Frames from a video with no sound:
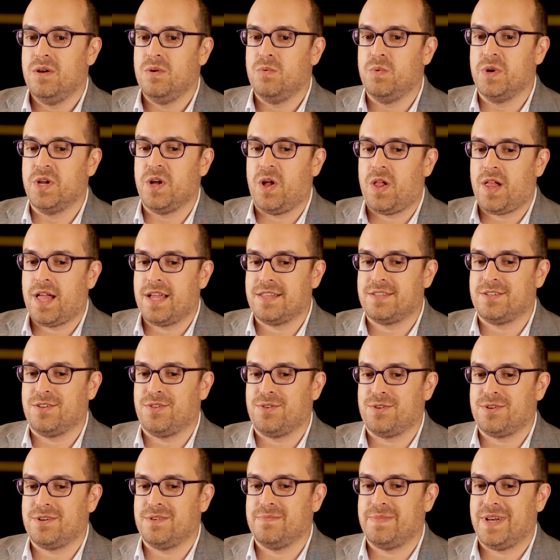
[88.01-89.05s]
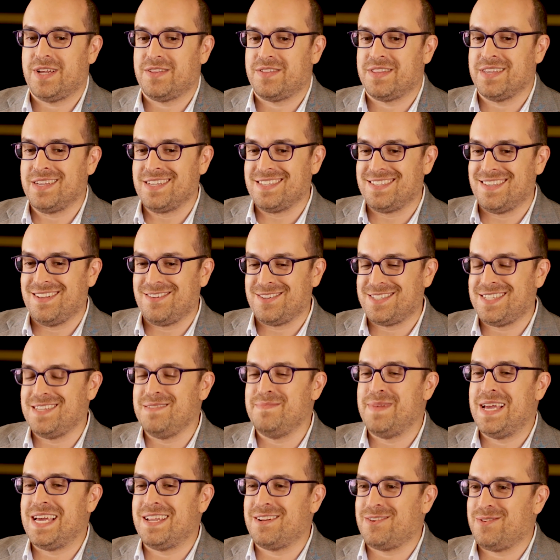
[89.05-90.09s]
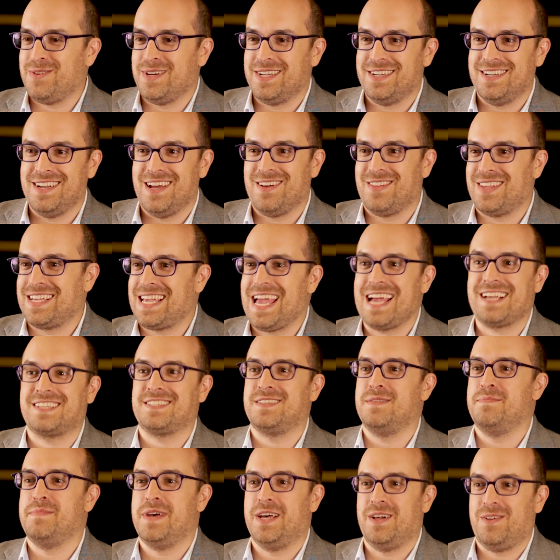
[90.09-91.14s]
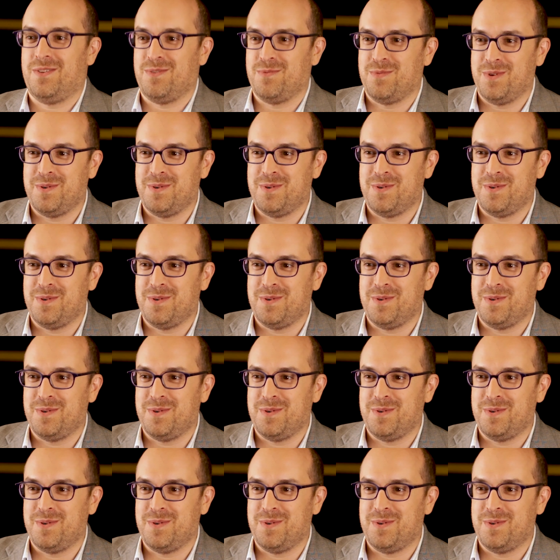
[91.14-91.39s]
we all had to learn about things that seem antiquated now, like XML.